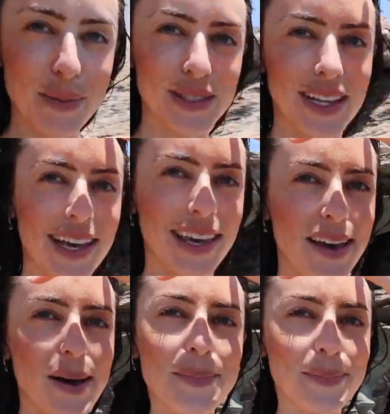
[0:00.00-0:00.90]
and was like,
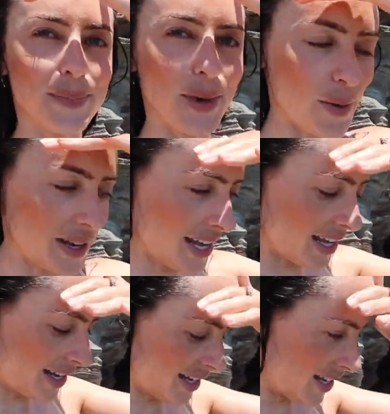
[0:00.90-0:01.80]
yep, I'm going
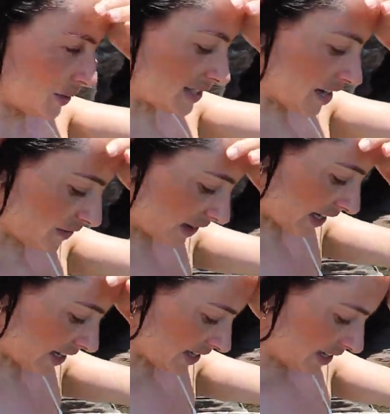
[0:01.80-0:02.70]
in. And it was
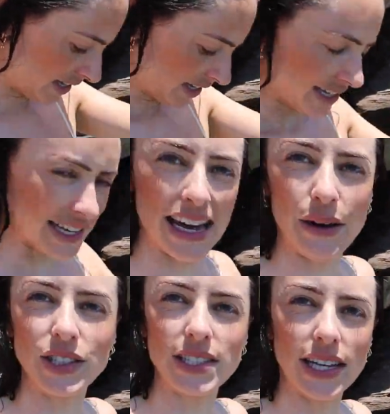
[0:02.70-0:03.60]
lovely. And
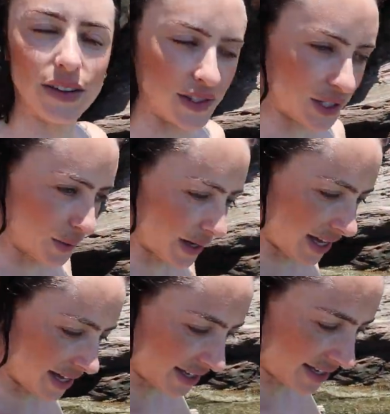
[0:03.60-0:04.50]
now I just have to